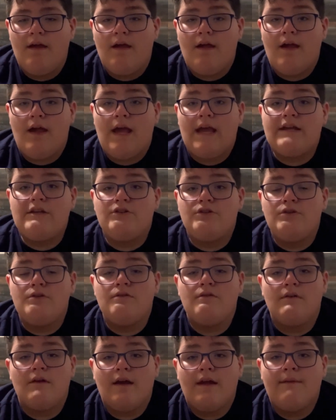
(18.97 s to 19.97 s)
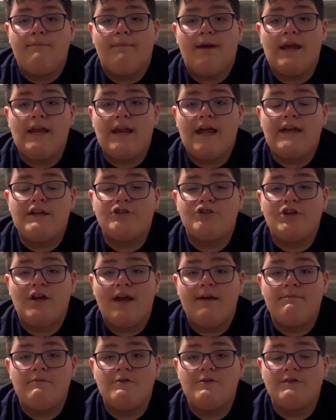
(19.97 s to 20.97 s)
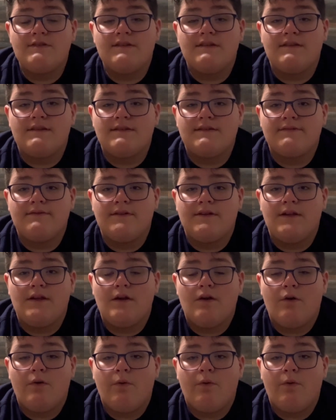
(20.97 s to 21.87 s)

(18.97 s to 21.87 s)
I might add chapters to this video.